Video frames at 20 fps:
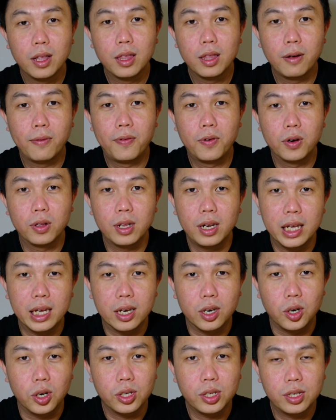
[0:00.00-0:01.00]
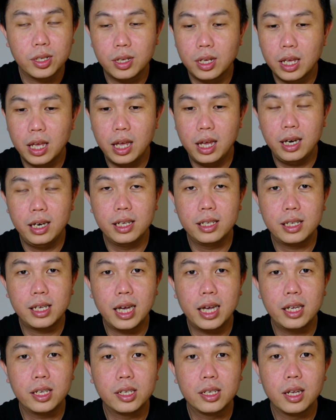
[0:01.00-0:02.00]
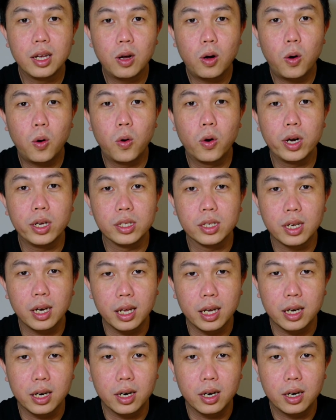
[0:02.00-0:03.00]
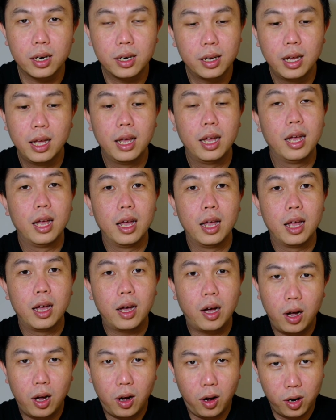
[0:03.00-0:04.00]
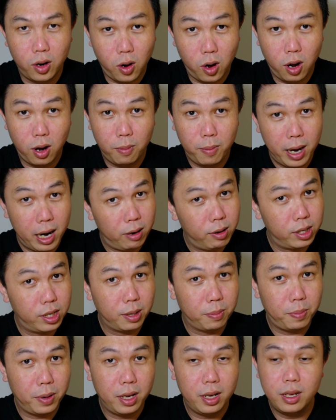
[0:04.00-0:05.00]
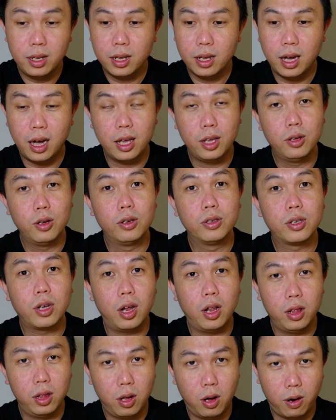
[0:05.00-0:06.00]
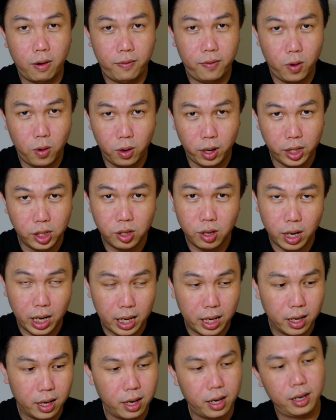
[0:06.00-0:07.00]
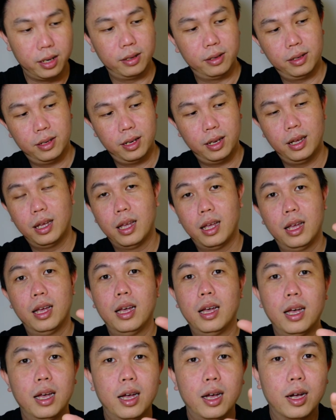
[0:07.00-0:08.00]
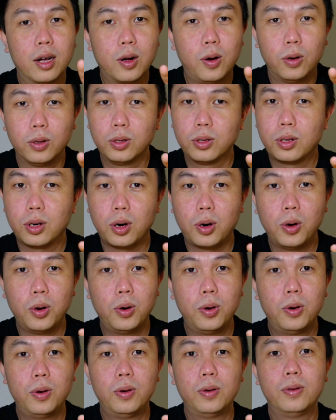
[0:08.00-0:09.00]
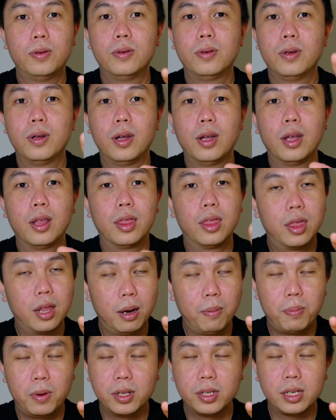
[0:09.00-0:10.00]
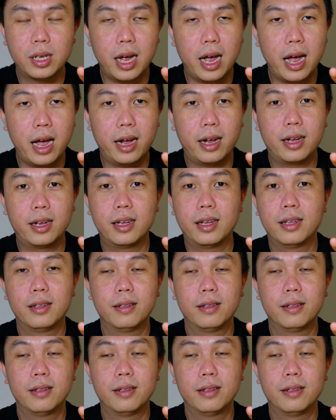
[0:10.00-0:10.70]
the fruit liquors. In this case, orange liquor. On all my recipe, I use a lot of orange liquor. Cointreau, triple sec,